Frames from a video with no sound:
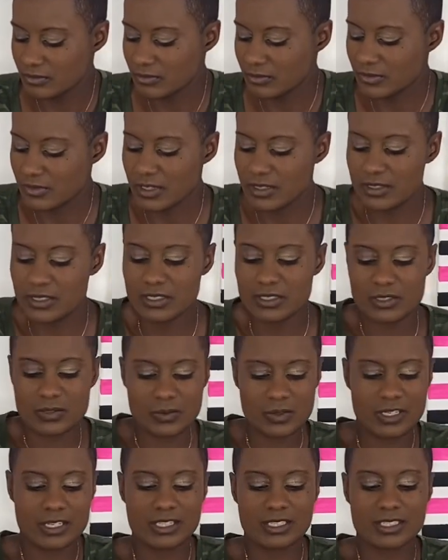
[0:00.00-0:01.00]
and this is what
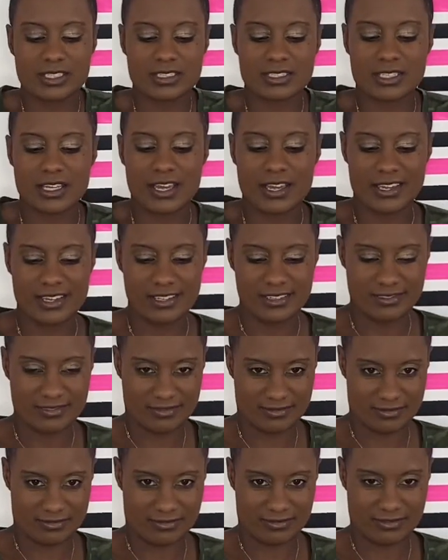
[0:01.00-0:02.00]
it looks like.
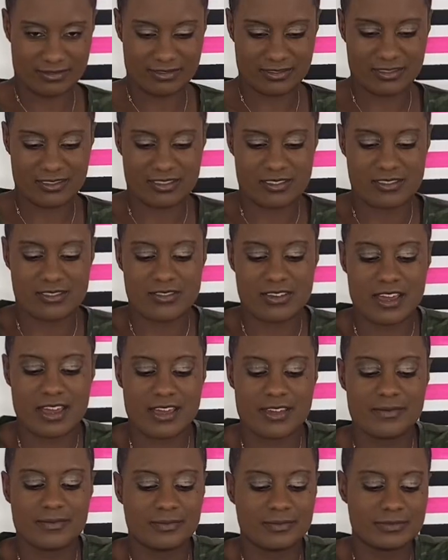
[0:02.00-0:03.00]
Okay,
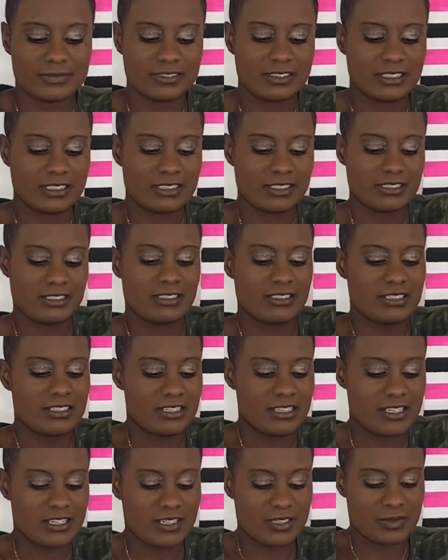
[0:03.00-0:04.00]

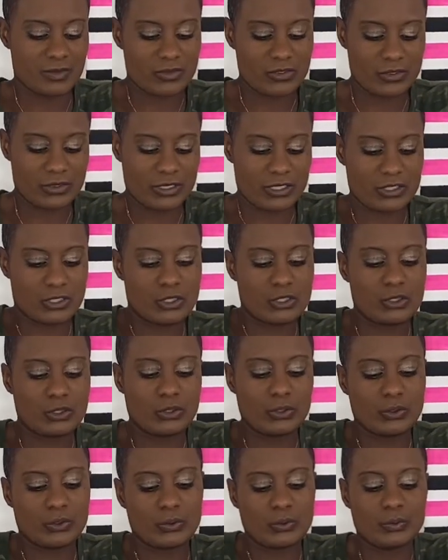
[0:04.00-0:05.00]
and I'm going
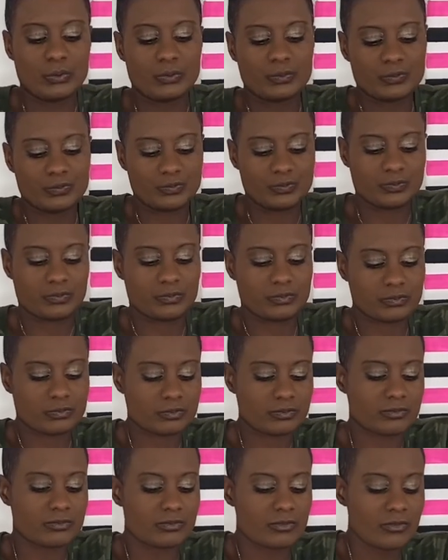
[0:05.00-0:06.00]
to
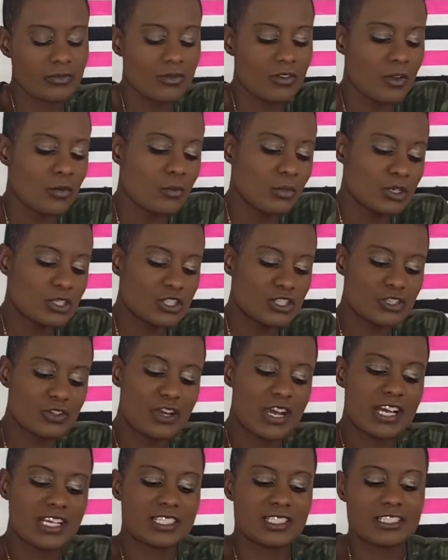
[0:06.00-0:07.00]

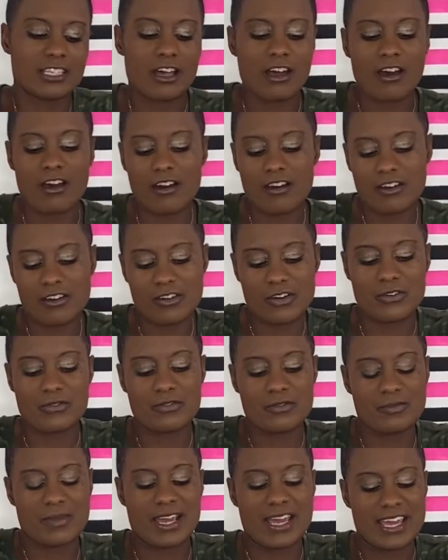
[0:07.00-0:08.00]
moisturize all over
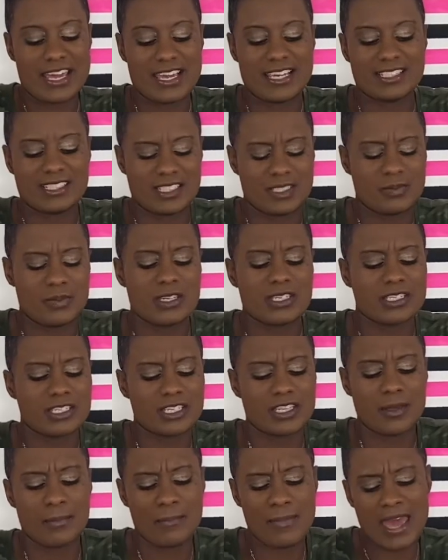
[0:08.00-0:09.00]
my hands, especially the
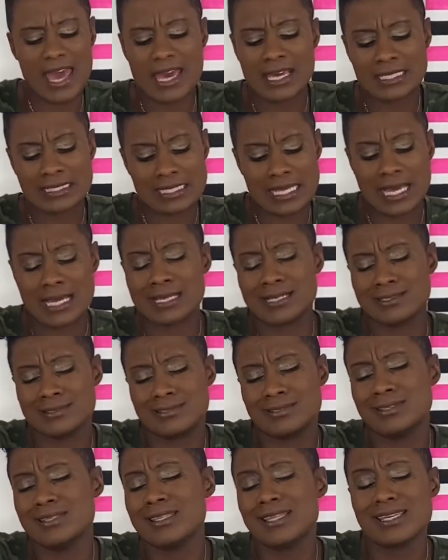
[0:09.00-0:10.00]
back side, because
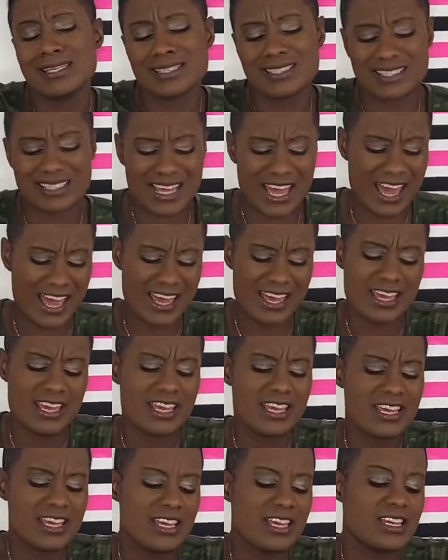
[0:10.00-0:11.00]
this side
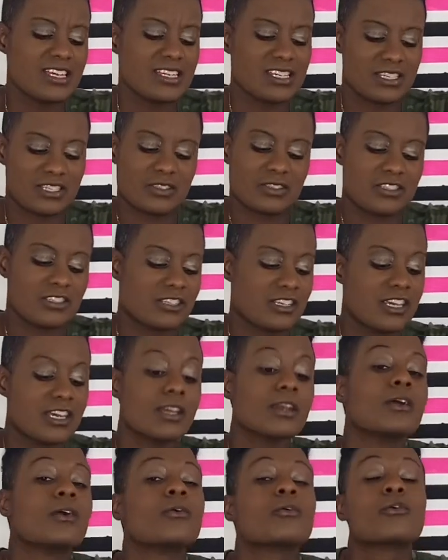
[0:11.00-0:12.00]
is
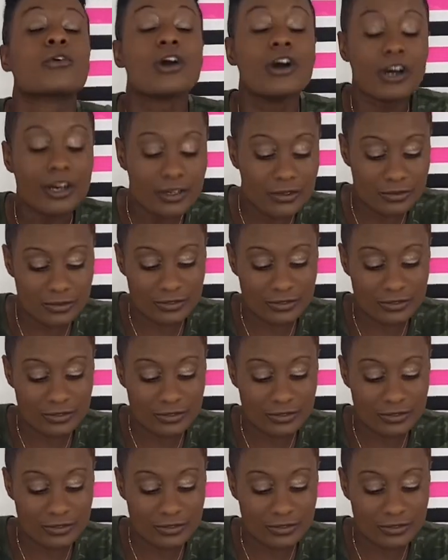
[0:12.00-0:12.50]
getting rough.